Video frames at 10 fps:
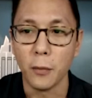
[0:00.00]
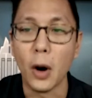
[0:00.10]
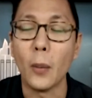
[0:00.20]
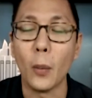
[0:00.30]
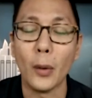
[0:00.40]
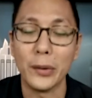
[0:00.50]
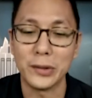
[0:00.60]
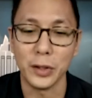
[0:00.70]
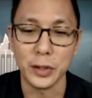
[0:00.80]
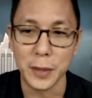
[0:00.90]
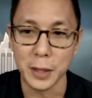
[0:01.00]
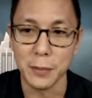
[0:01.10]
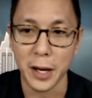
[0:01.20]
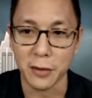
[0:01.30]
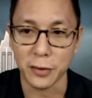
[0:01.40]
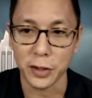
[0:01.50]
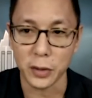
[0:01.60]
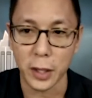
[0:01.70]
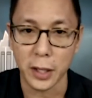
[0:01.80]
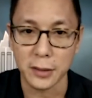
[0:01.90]
Well, what was the ultimate impact for
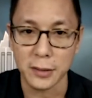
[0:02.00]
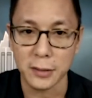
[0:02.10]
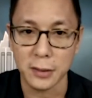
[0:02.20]
you guys?